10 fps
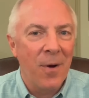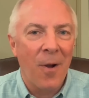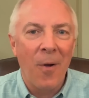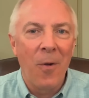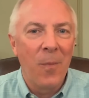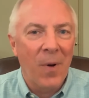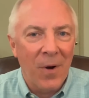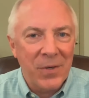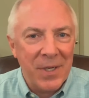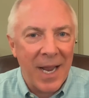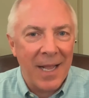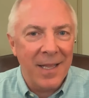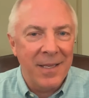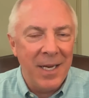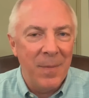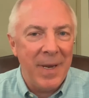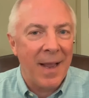whole personality to be